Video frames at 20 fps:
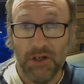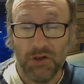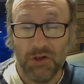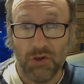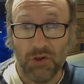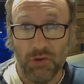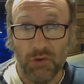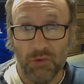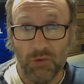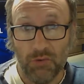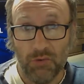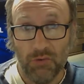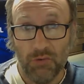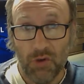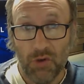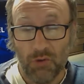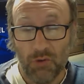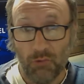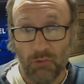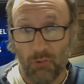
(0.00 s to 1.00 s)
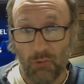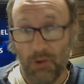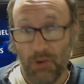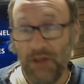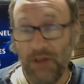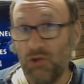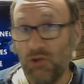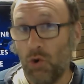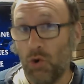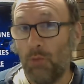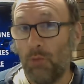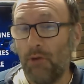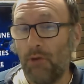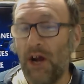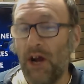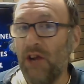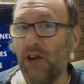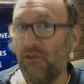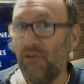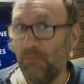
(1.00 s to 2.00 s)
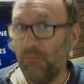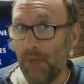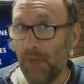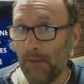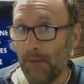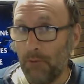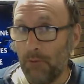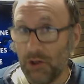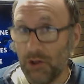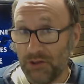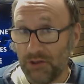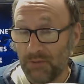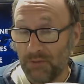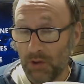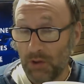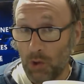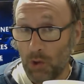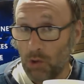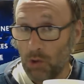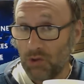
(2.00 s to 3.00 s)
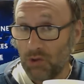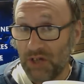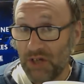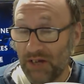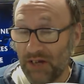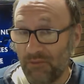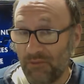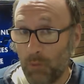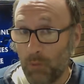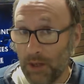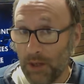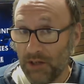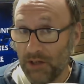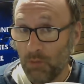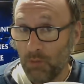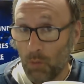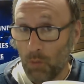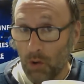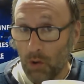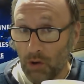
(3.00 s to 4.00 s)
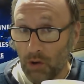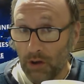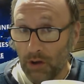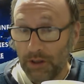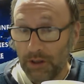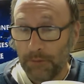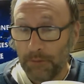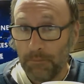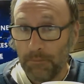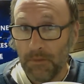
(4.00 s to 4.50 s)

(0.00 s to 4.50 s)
to rid your brain of memories of a long, tough week at work,